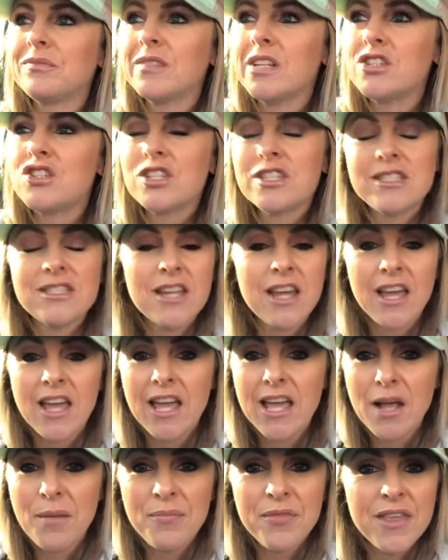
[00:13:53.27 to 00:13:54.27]
Just say,
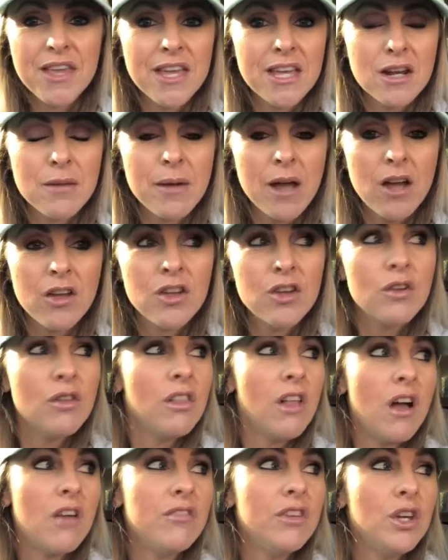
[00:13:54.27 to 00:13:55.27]
hey, I'm thinking about you,
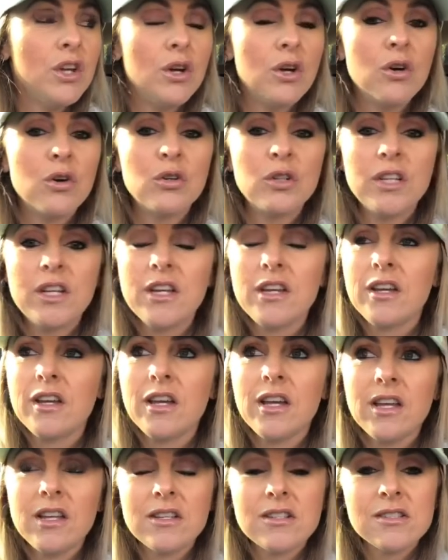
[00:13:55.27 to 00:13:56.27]
love you,
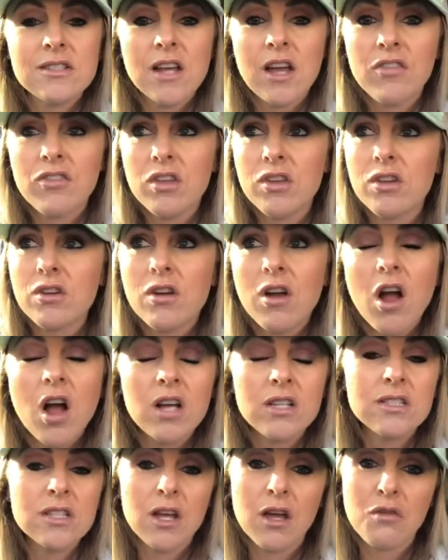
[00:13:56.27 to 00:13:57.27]
and I think you're
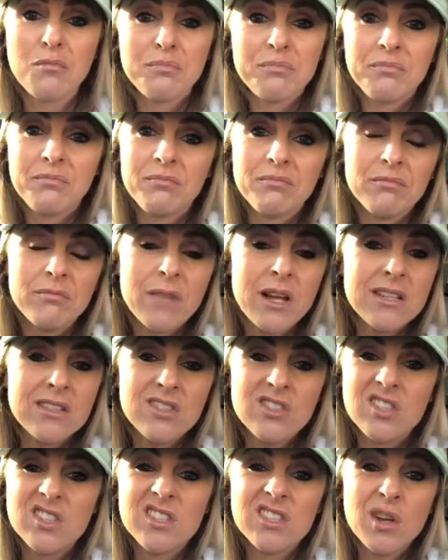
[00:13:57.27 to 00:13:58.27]
awesome.
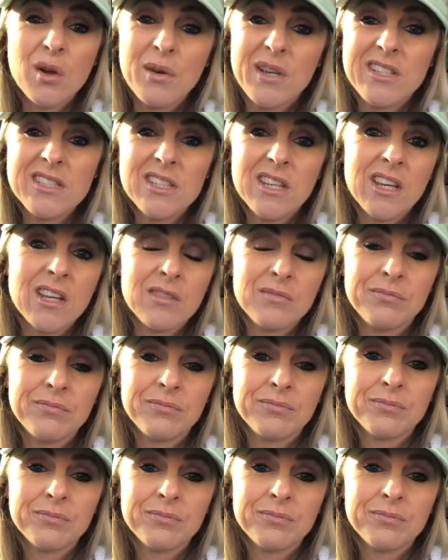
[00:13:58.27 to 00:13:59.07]
It's just so easy.